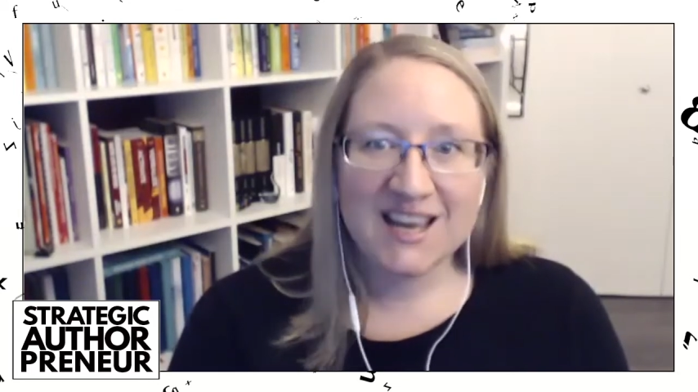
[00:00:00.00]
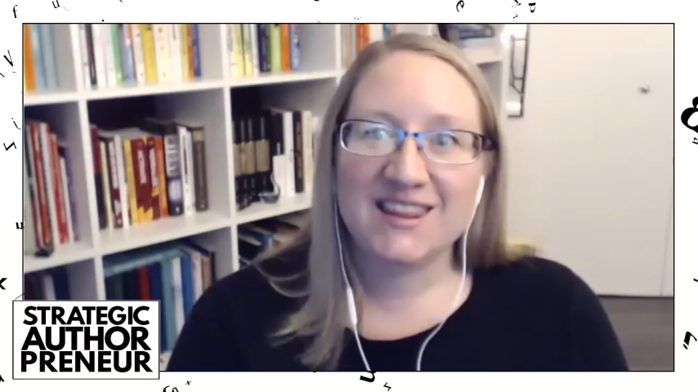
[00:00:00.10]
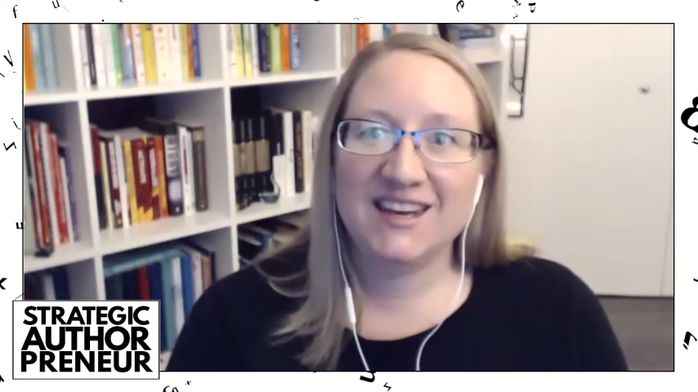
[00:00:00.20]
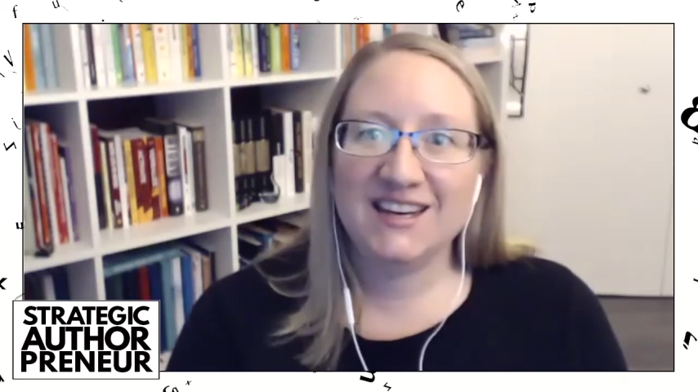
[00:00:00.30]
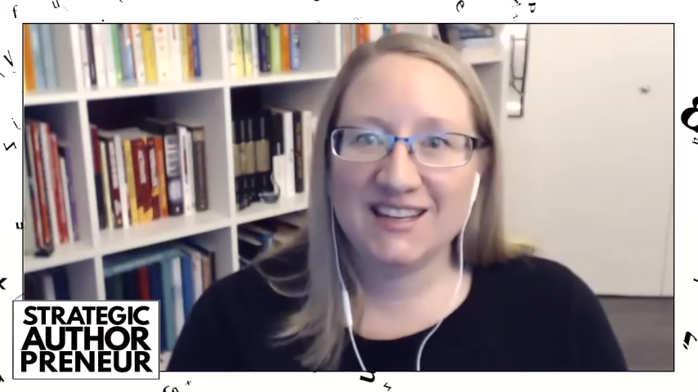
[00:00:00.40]

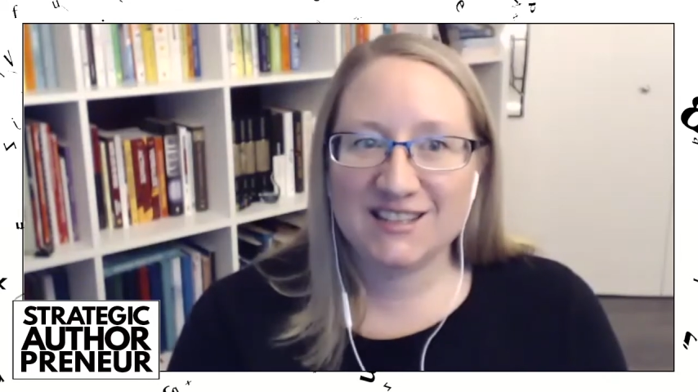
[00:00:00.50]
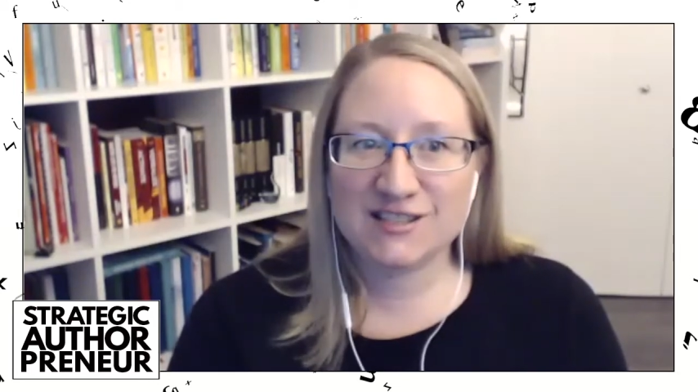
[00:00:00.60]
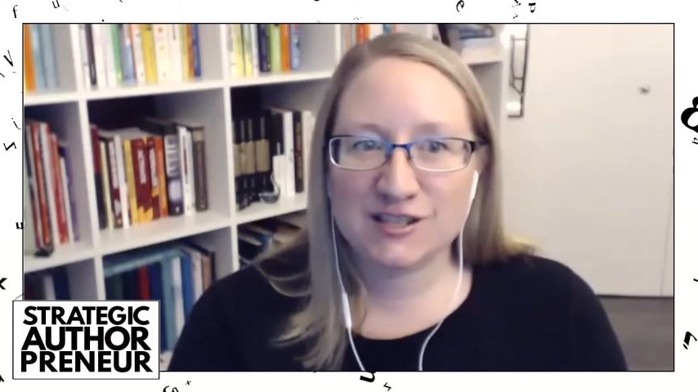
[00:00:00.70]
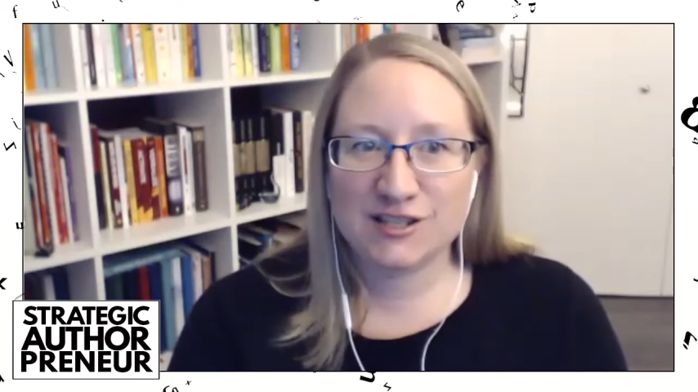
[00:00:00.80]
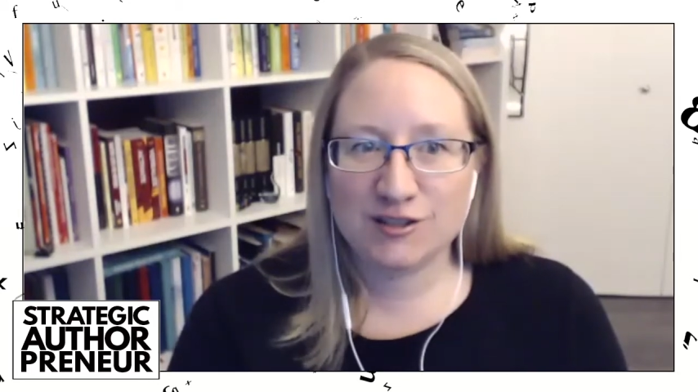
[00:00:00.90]
than it
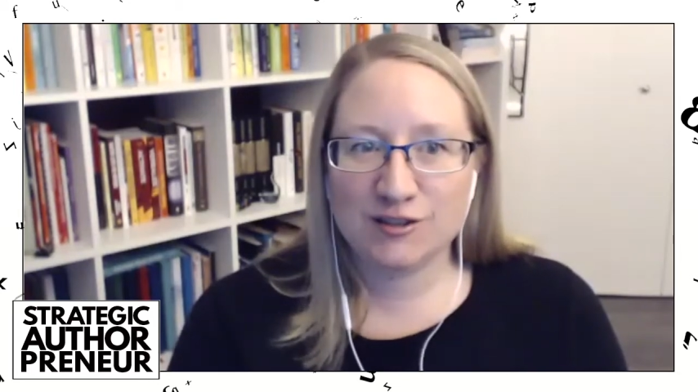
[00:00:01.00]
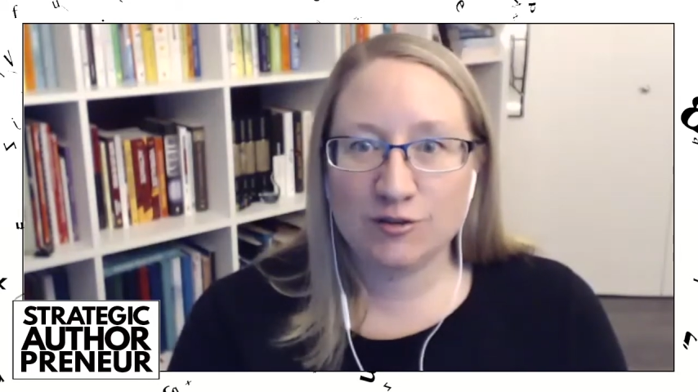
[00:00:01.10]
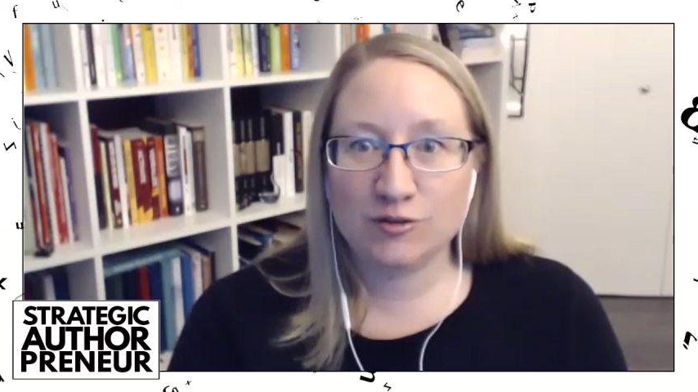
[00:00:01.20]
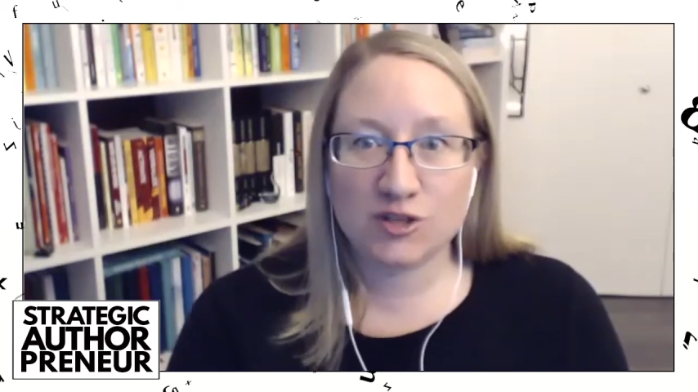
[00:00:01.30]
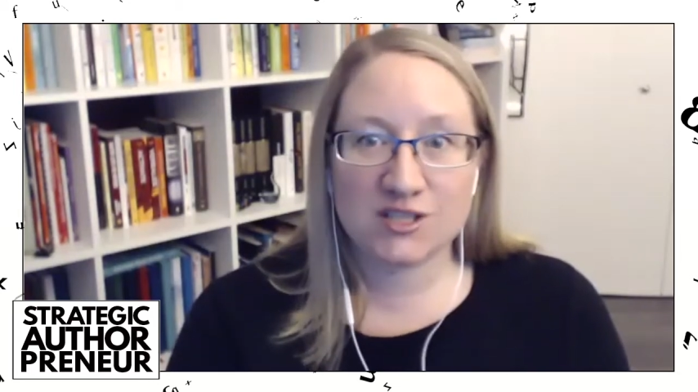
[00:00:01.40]
is
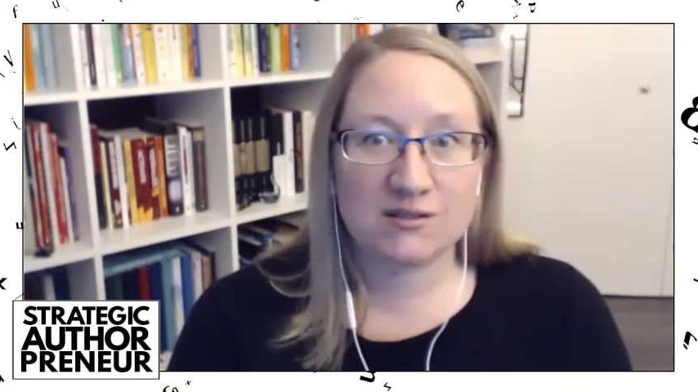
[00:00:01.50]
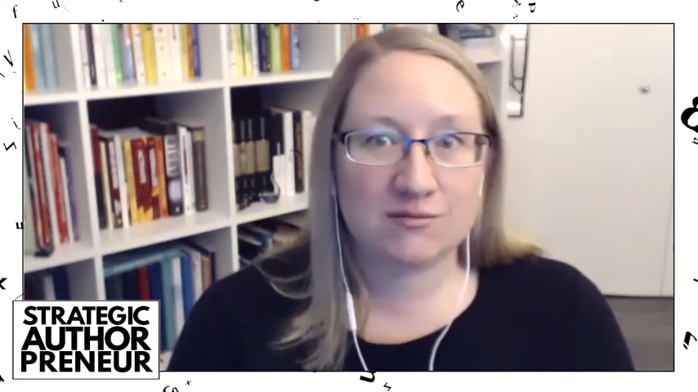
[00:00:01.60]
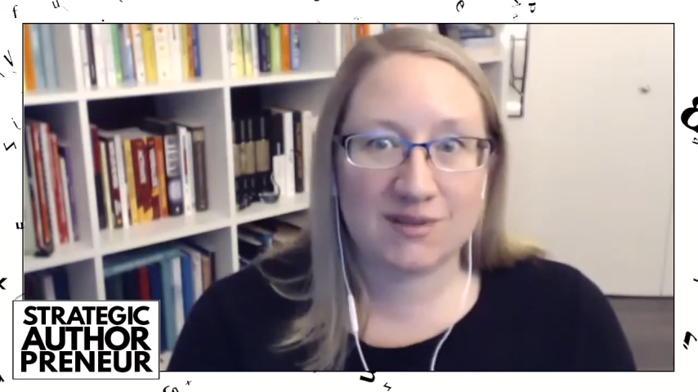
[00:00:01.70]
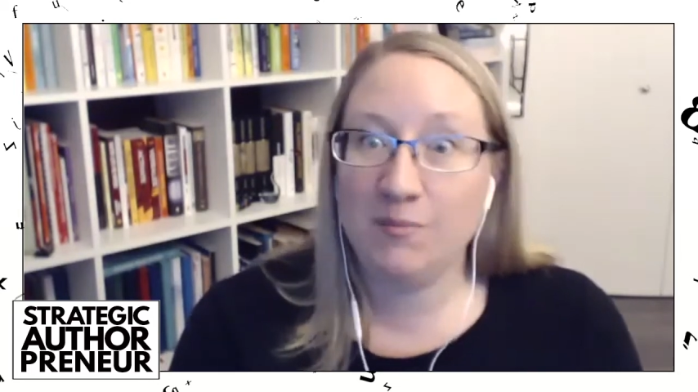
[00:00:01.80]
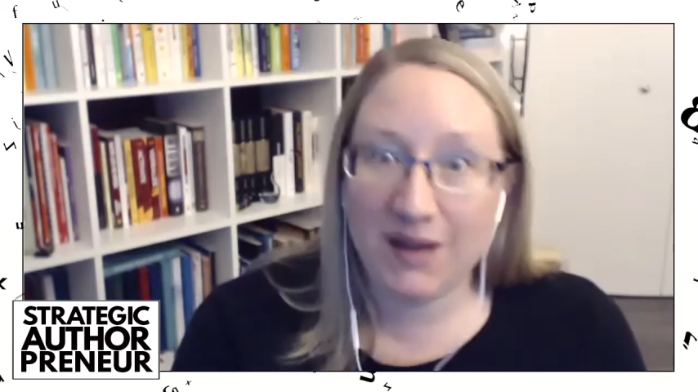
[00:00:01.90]
to just
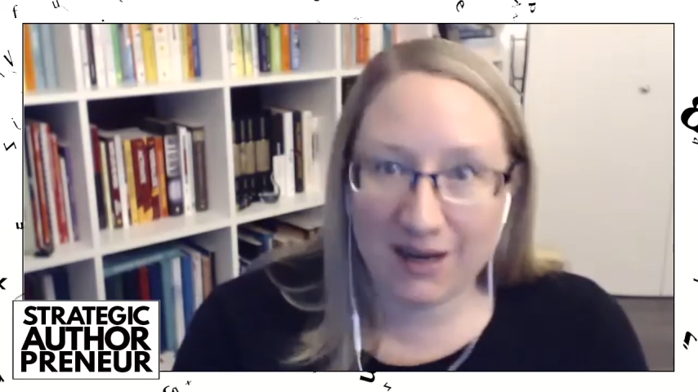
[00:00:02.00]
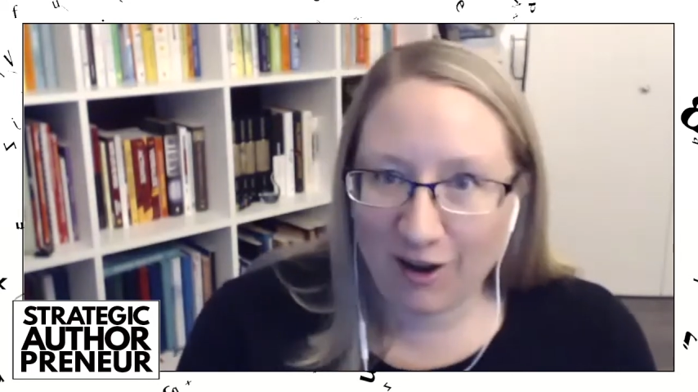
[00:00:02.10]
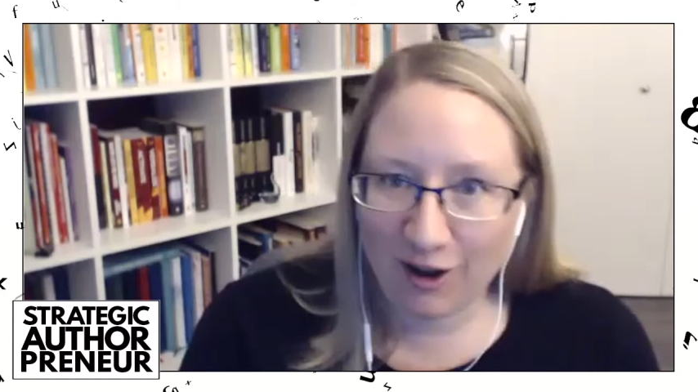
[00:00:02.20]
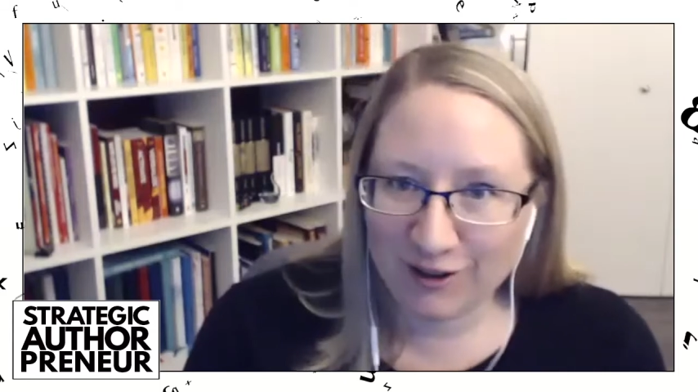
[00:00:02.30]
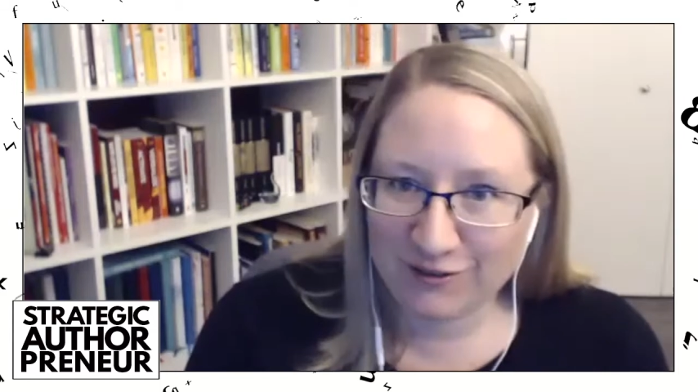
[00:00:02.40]
commit
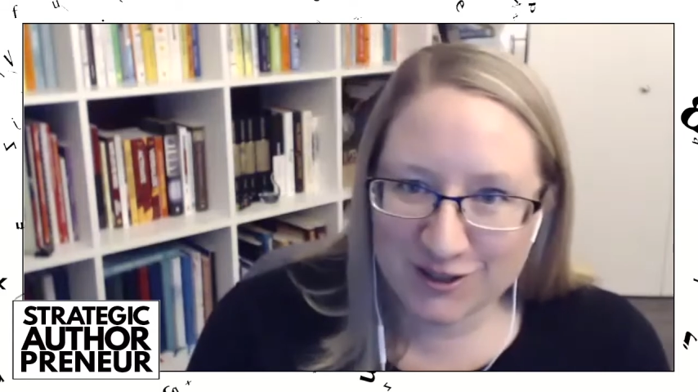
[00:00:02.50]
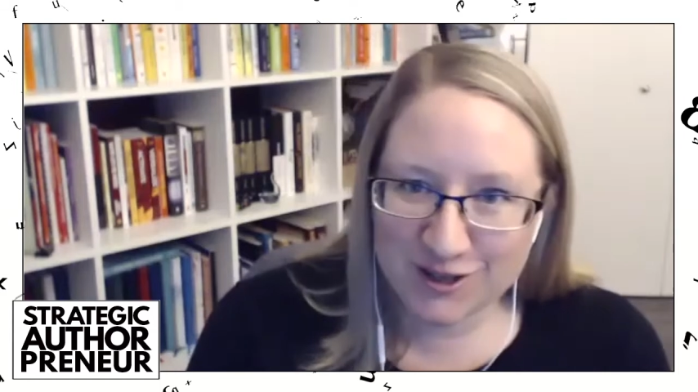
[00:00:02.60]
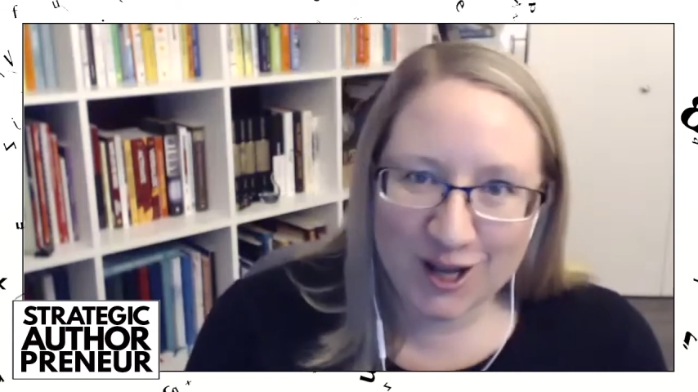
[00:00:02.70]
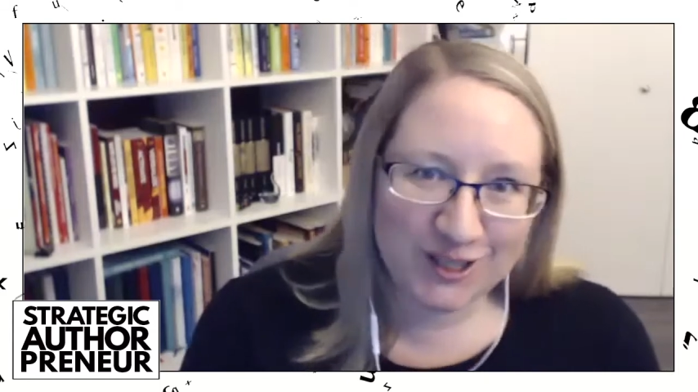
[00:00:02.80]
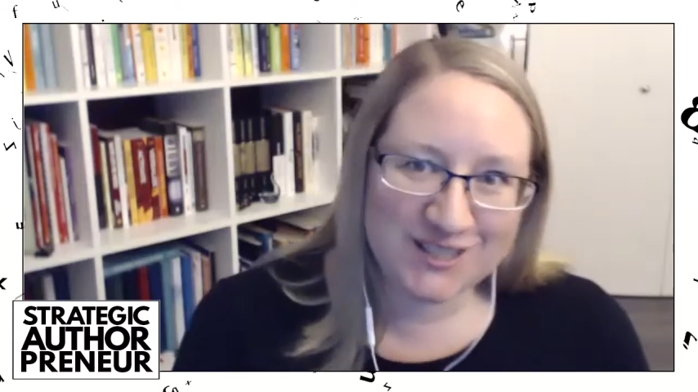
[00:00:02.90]
all of your
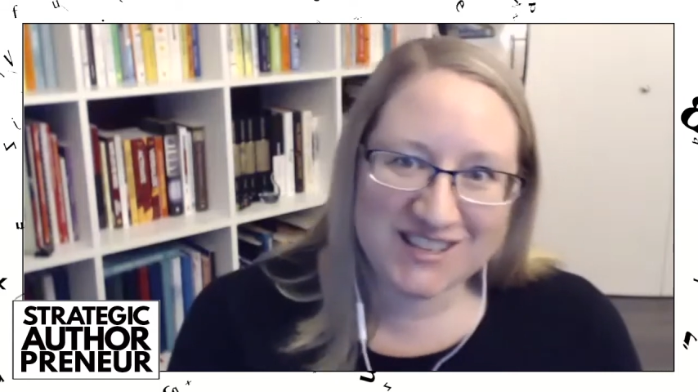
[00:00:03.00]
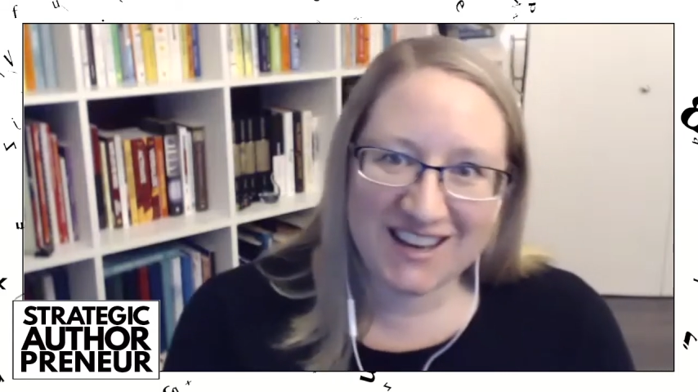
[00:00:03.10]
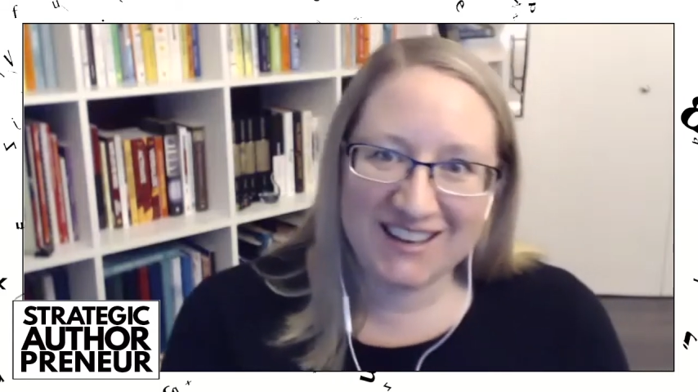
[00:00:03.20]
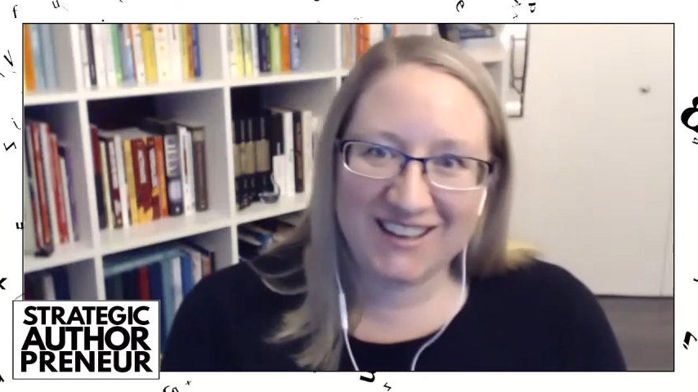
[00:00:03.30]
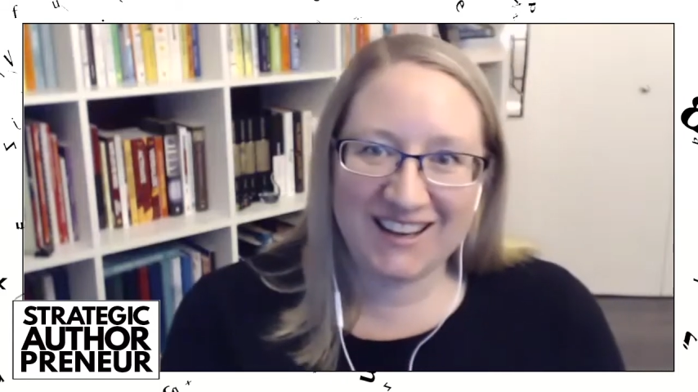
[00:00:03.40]
dollars
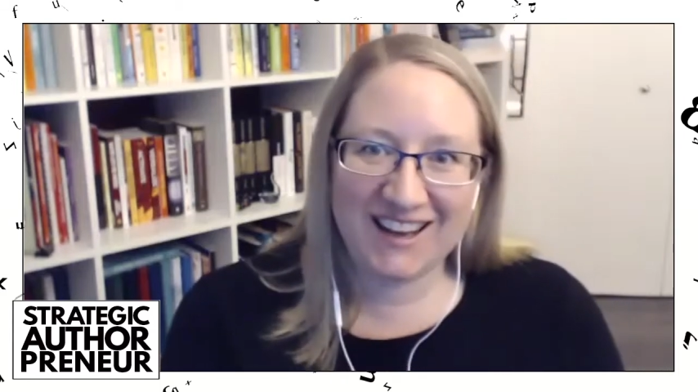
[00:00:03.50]
and